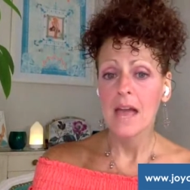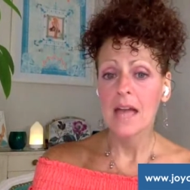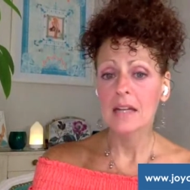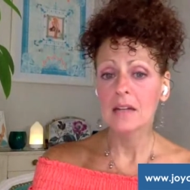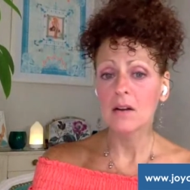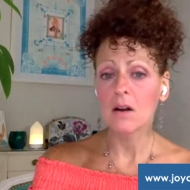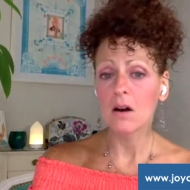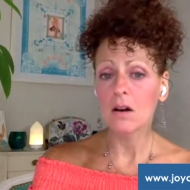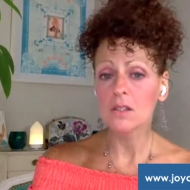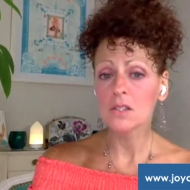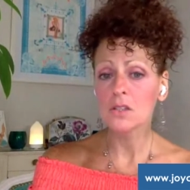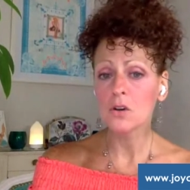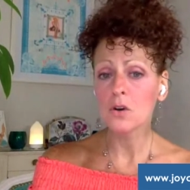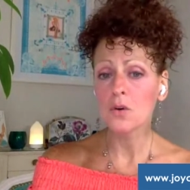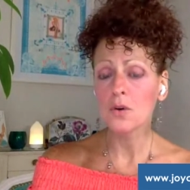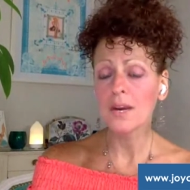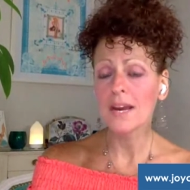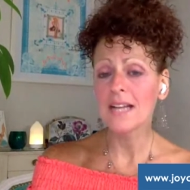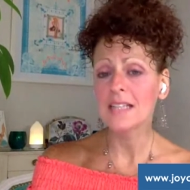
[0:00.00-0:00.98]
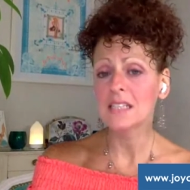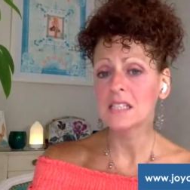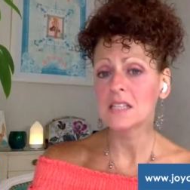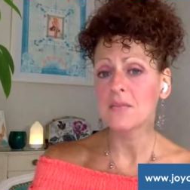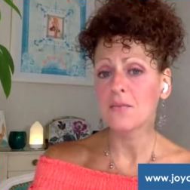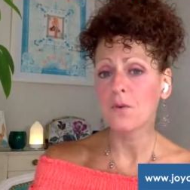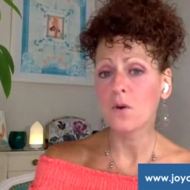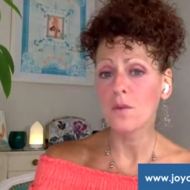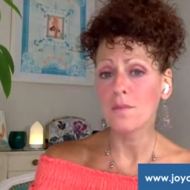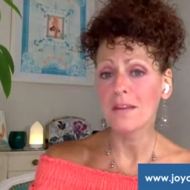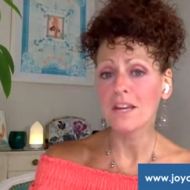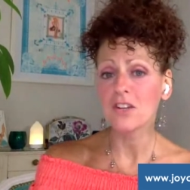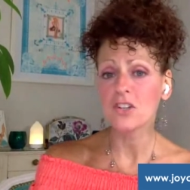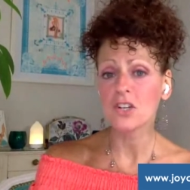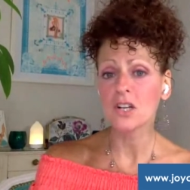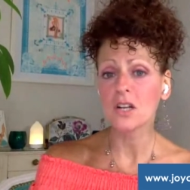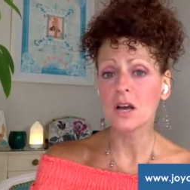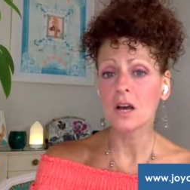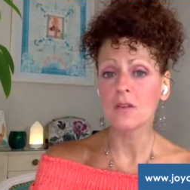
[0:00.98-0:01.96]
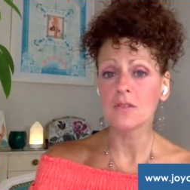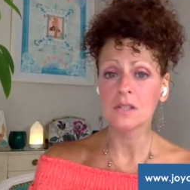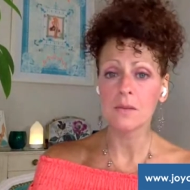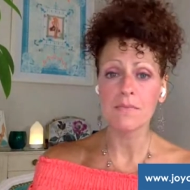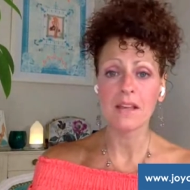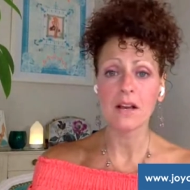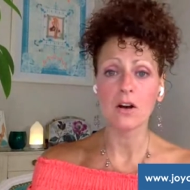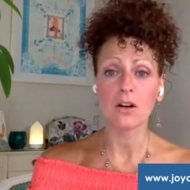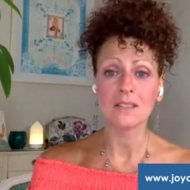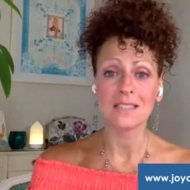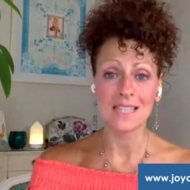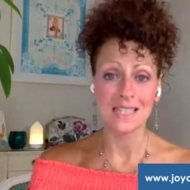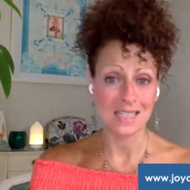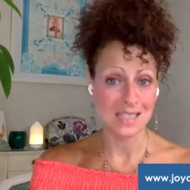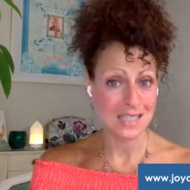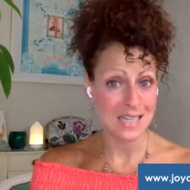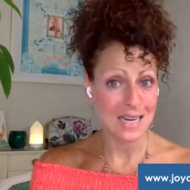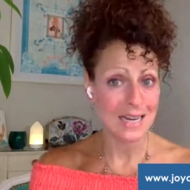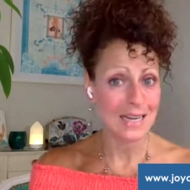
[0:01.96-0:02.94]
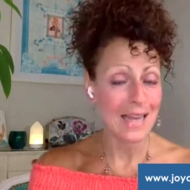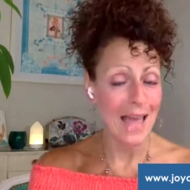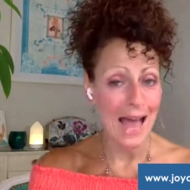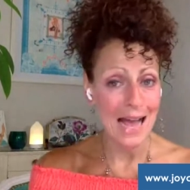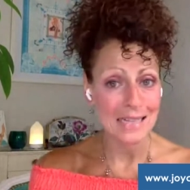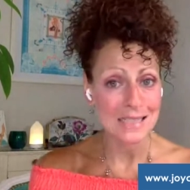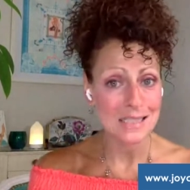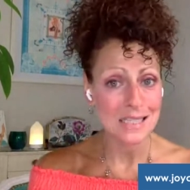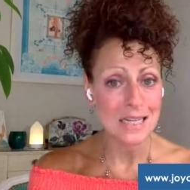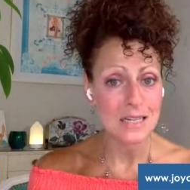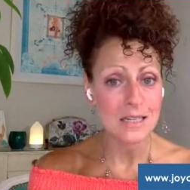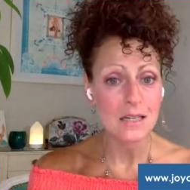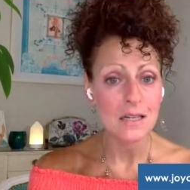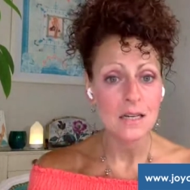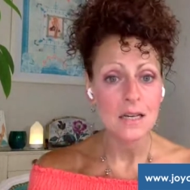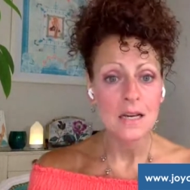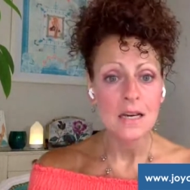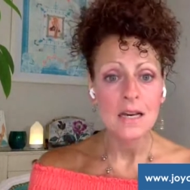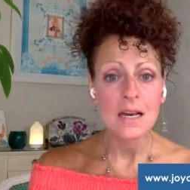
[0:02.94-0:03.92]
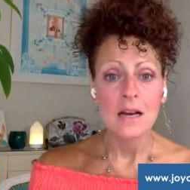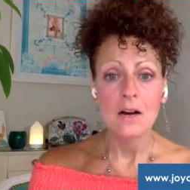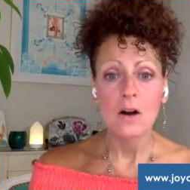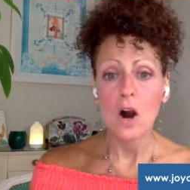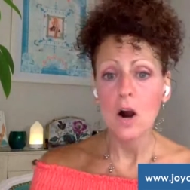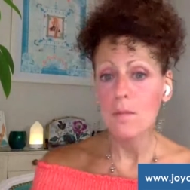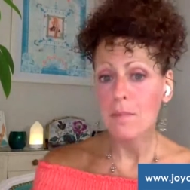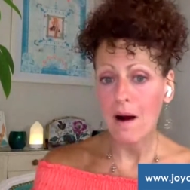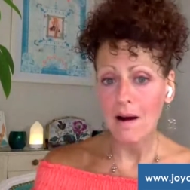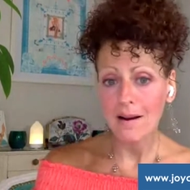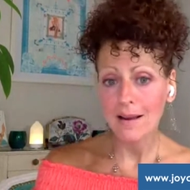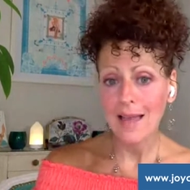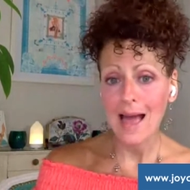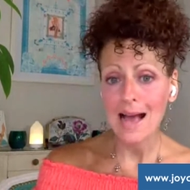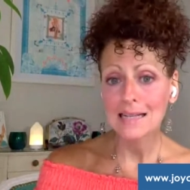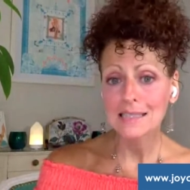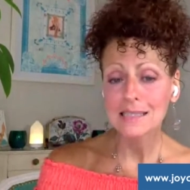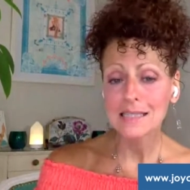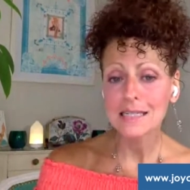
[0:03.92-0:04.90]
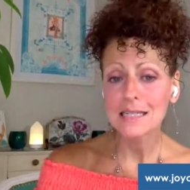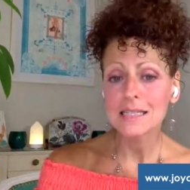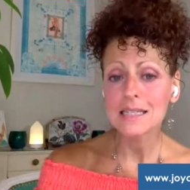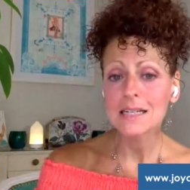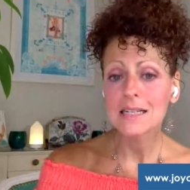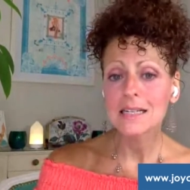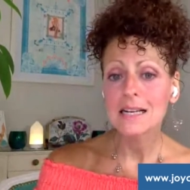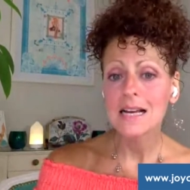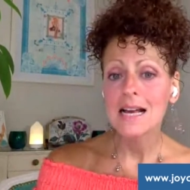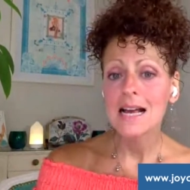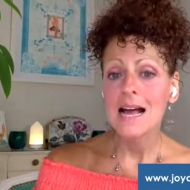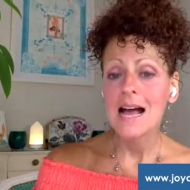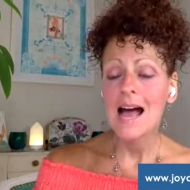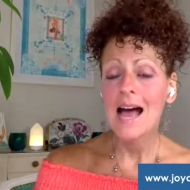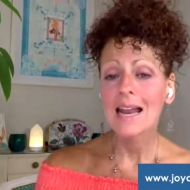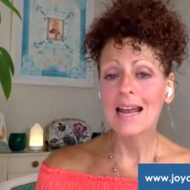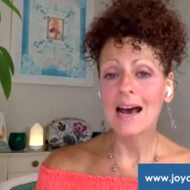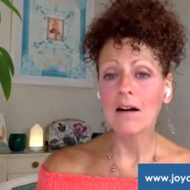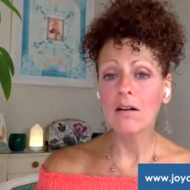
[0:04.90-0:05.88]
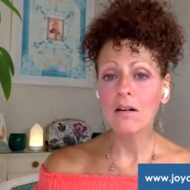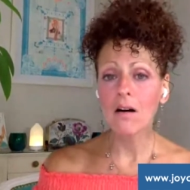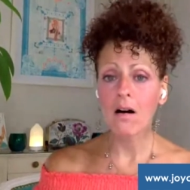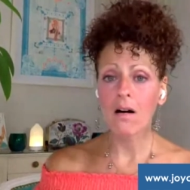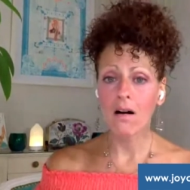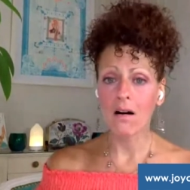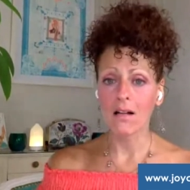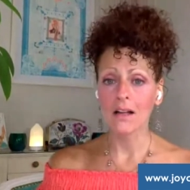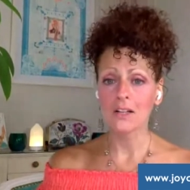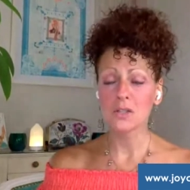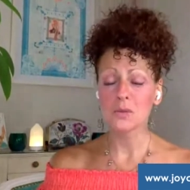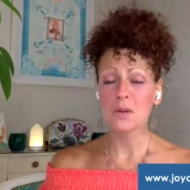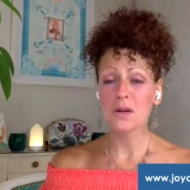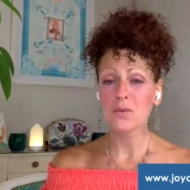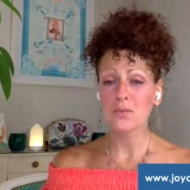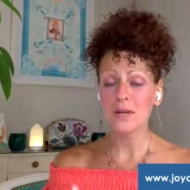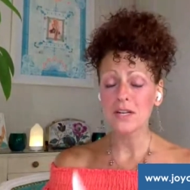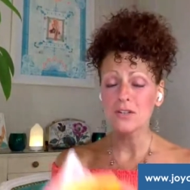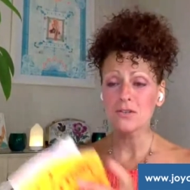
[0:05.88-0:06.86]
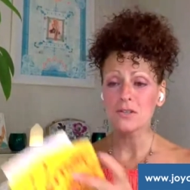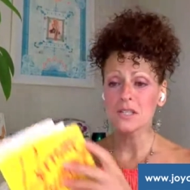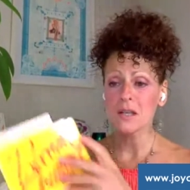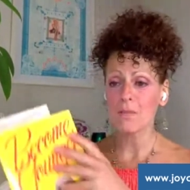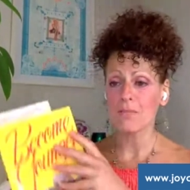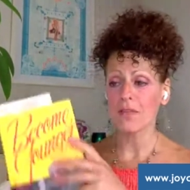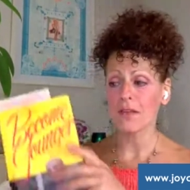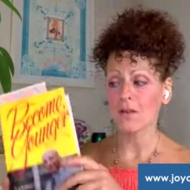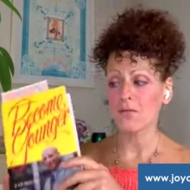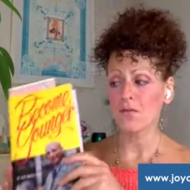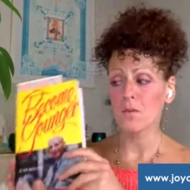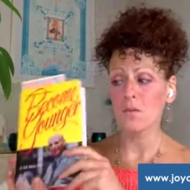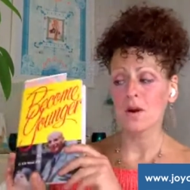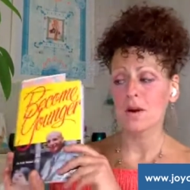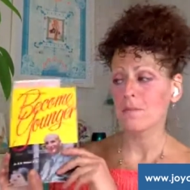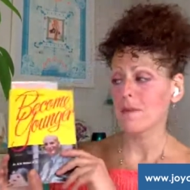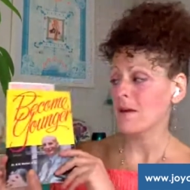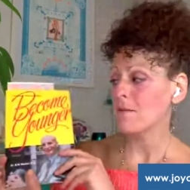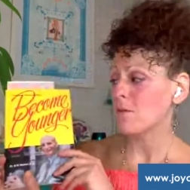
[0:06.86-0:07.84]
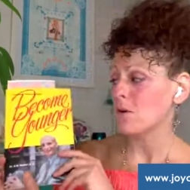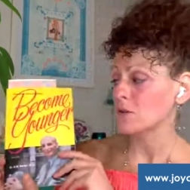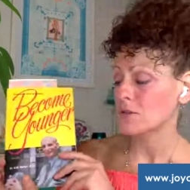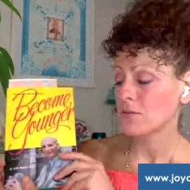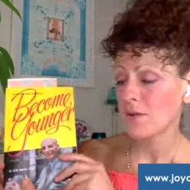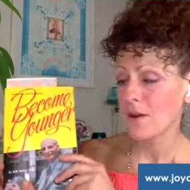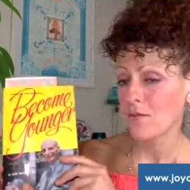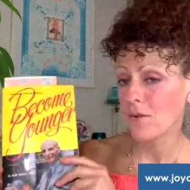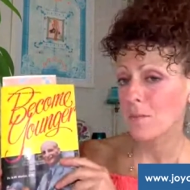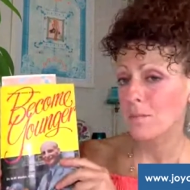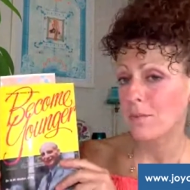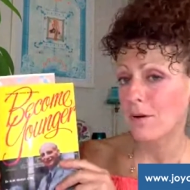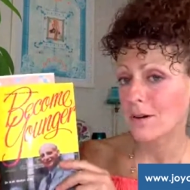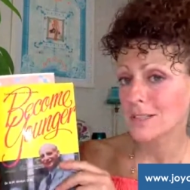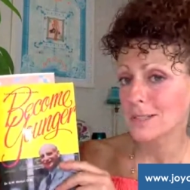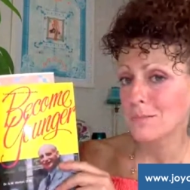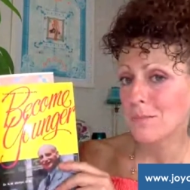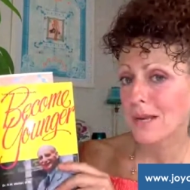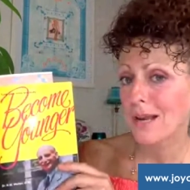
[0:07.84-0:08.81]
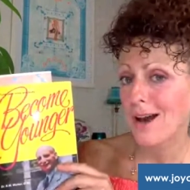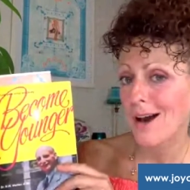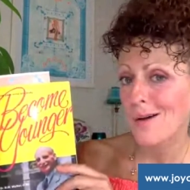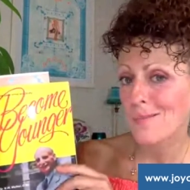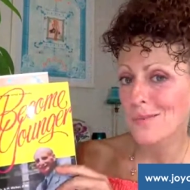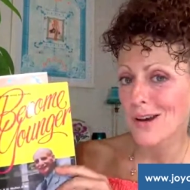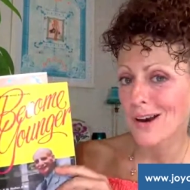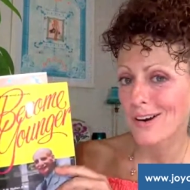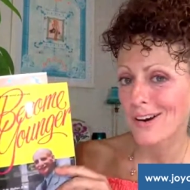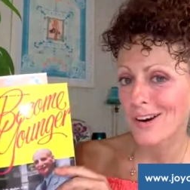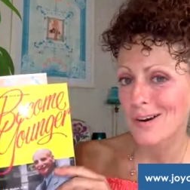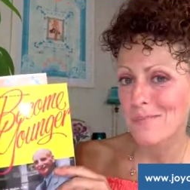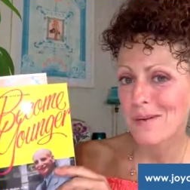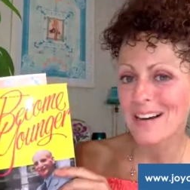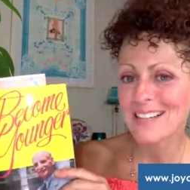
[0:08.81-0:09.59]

And it also creates the formation of something called acetic acid, carbonic acid, and alcohol. I just want to read you something from one of my most favorite books, Become Younger,